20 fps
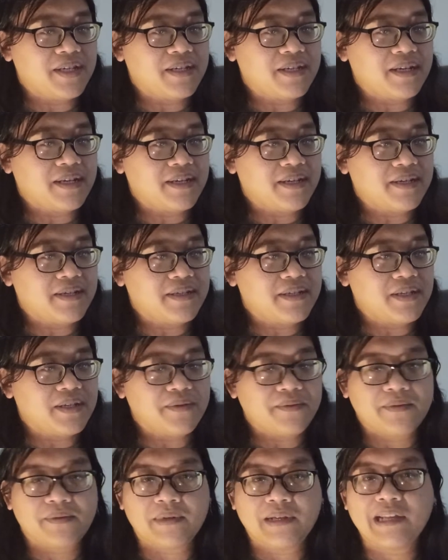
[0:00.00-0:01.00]
uh, you
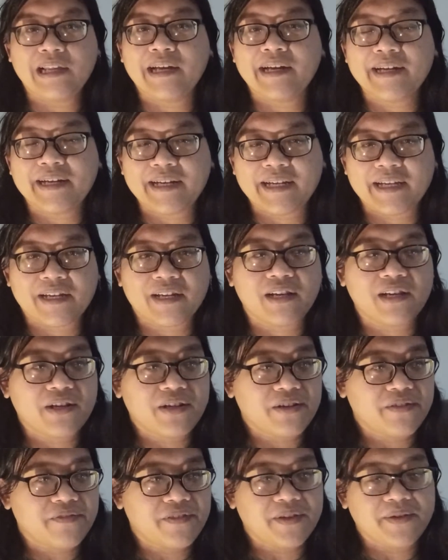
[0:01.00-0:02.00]
know, learning a
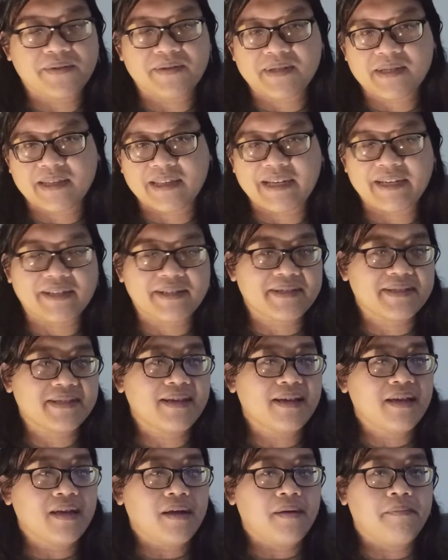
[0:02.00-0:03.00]
lot of those things.
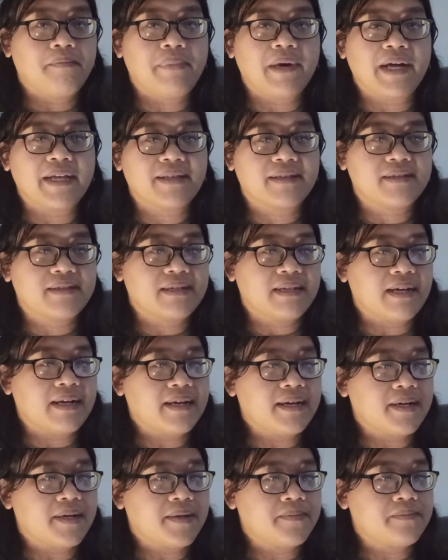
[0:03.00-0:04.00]
But
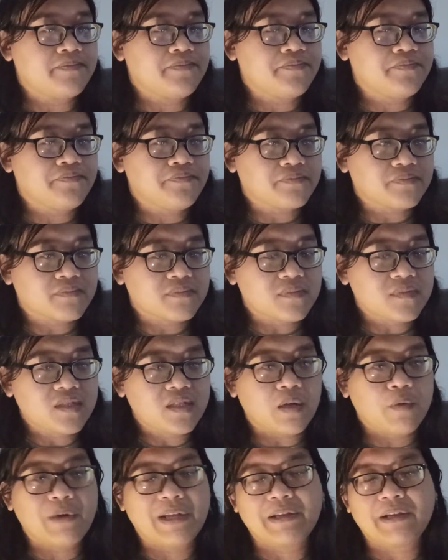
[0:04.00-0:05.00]
um,
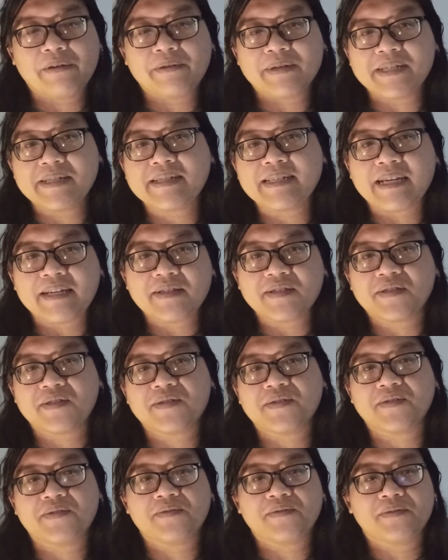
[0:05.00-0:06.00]
when they were sent
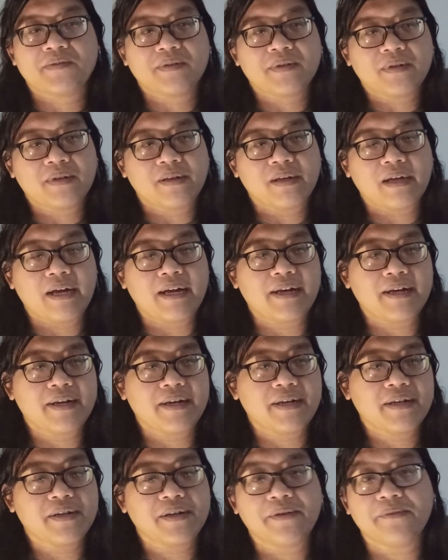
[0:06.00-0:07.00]
to
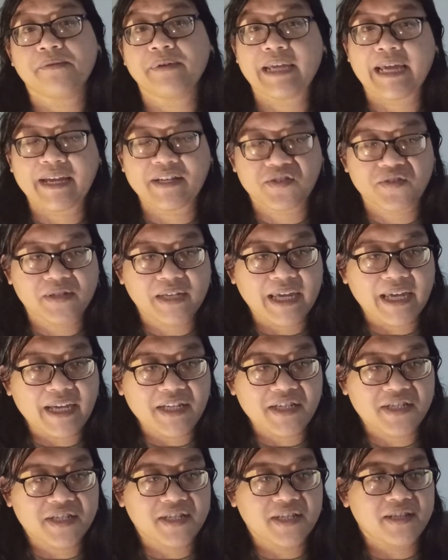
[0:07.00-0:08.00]
Uh,
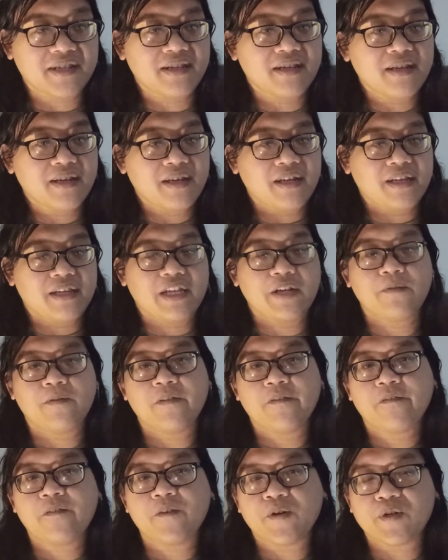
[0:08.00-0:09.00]
re-education, they
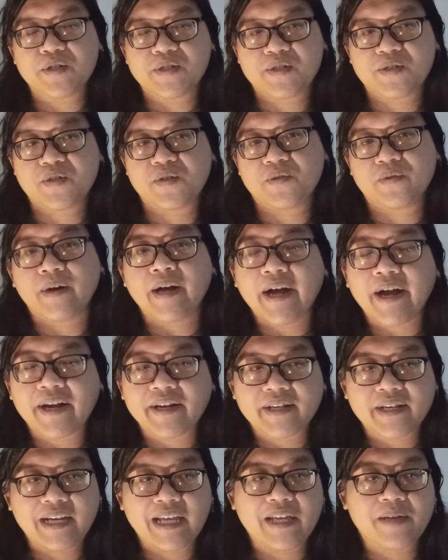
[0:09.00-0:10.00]
were forced to do
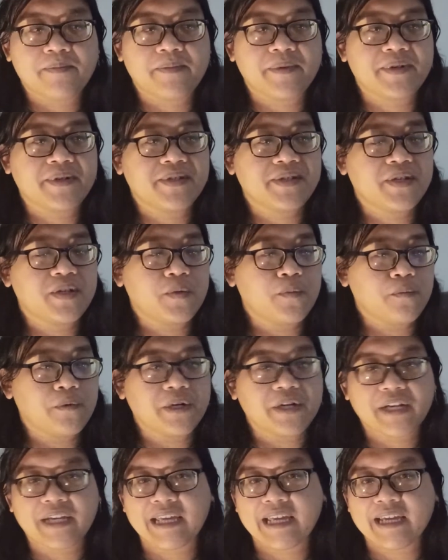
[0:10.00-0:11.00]
hard labors, you know,
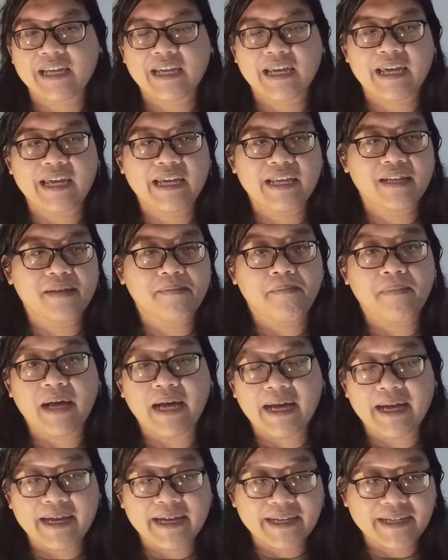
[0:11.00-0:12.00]
working in
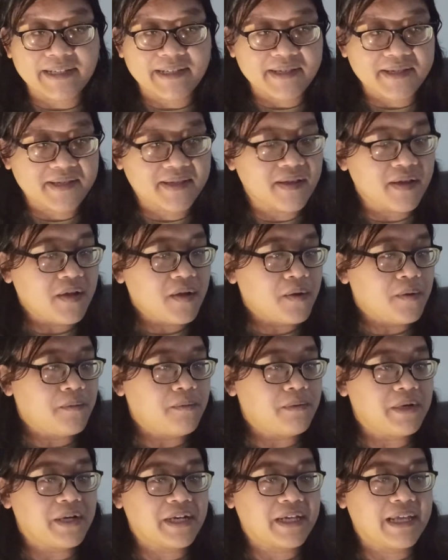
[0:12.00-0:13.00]
mines,
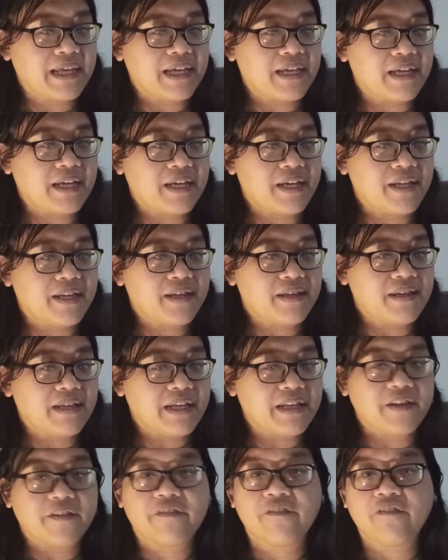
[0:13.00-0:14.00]
working in,
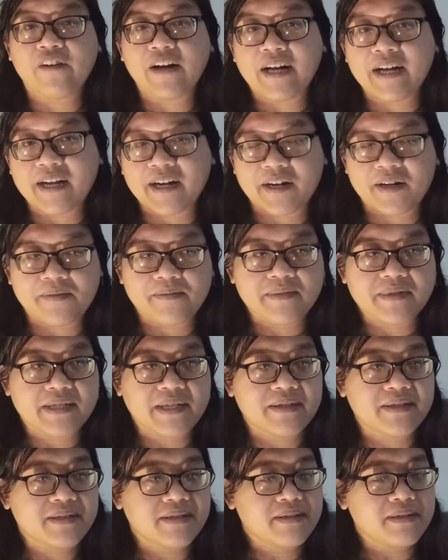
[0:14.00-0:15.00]
in the farms,
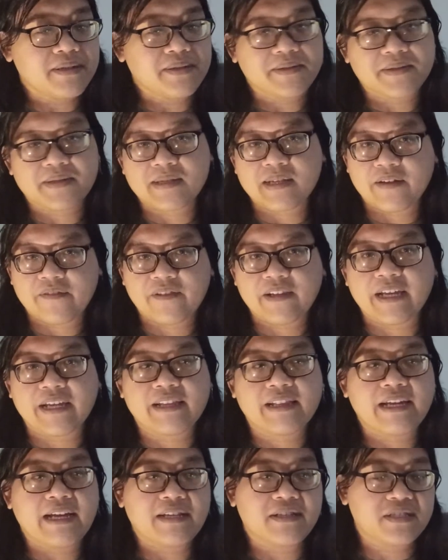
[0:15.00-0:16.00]
and you know, stuff
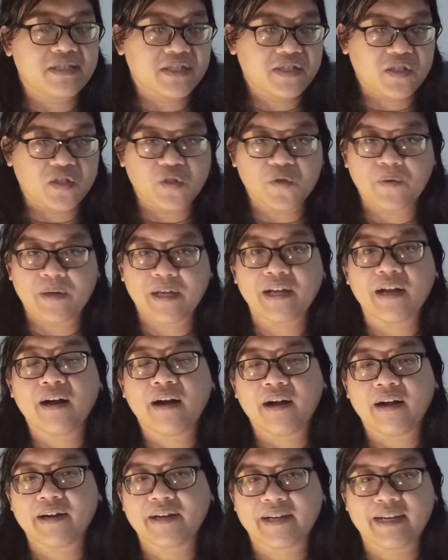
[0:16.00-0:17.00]
like that, just doing
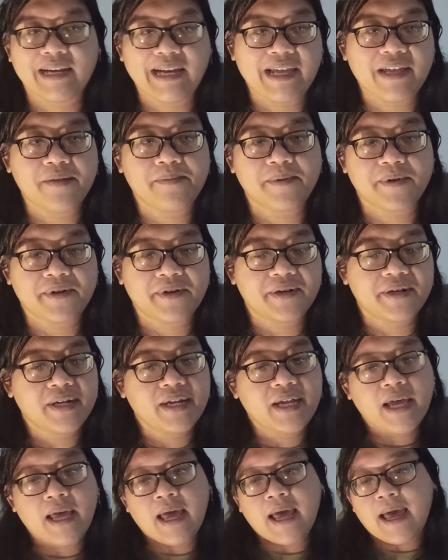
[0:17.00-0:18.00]
hard labor.
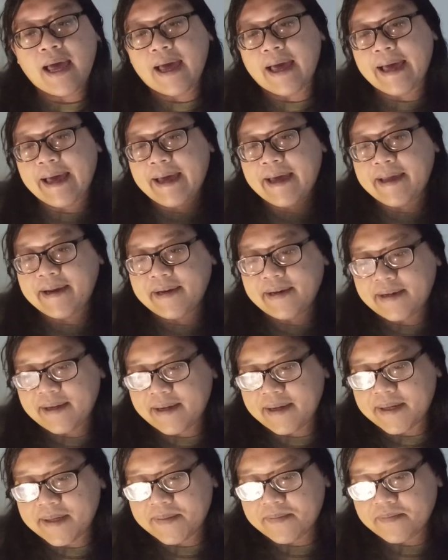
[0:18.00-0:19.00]
And
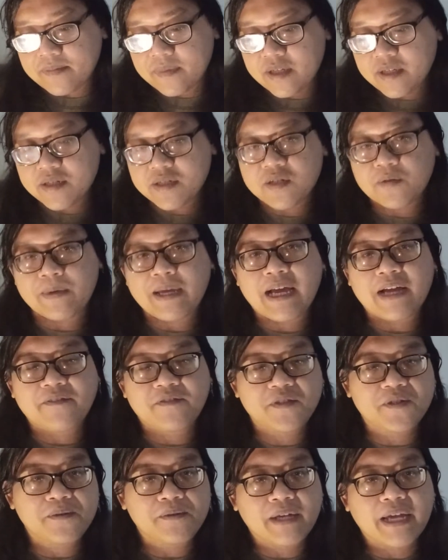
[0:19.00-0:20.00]
um, so we
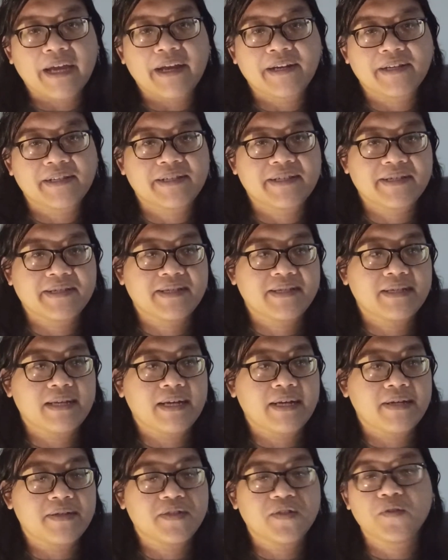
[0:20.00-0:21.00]
have two characters,
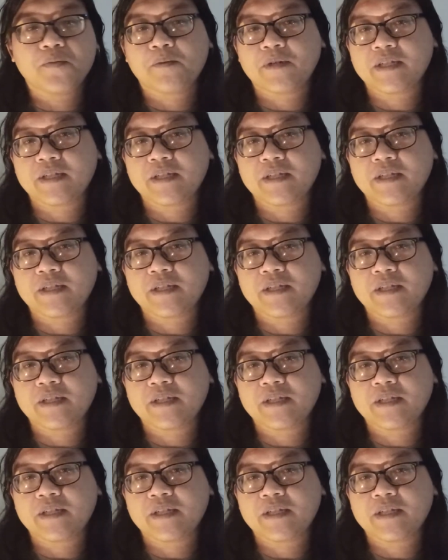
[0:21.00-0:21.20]
uh, two